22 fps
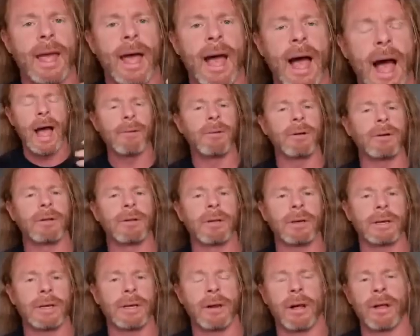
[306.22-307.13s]
I would
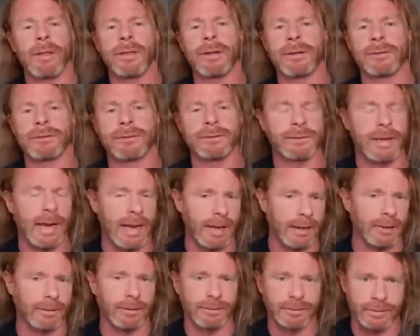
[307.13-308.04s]
look at all the
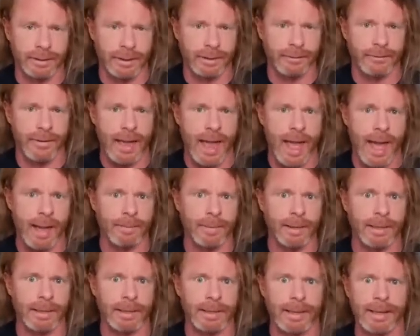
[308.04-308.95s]
scandals that have
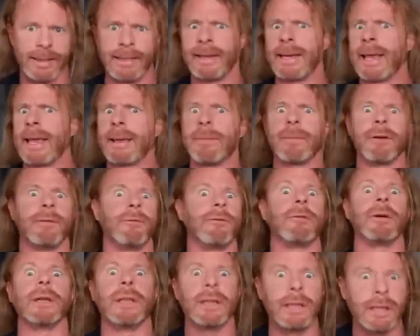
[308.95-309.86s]
happened in the name of
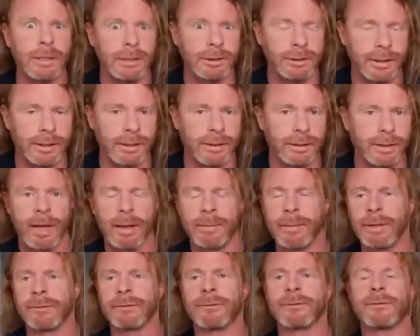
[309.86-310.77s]
religion. I
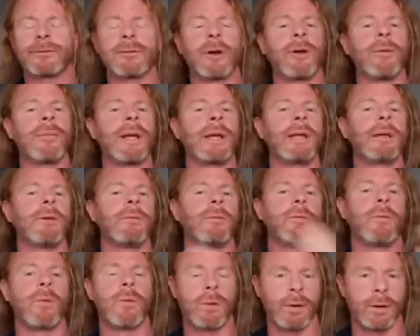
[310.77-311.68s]
mean, so many
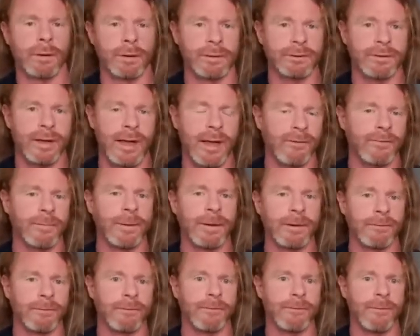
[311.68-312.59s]
wars have
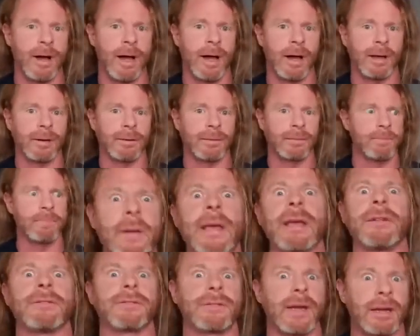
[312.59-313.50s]
been fought
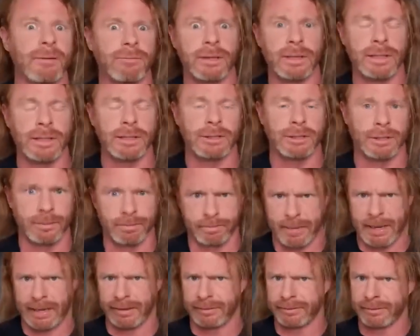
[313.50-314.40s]
based on religion,
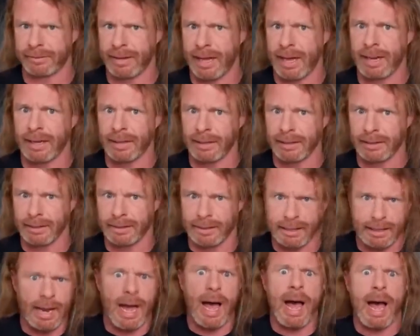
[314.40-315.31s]
based on
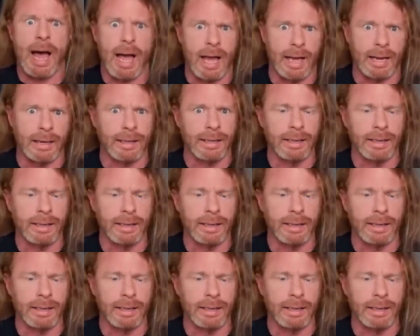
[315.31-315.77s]
God.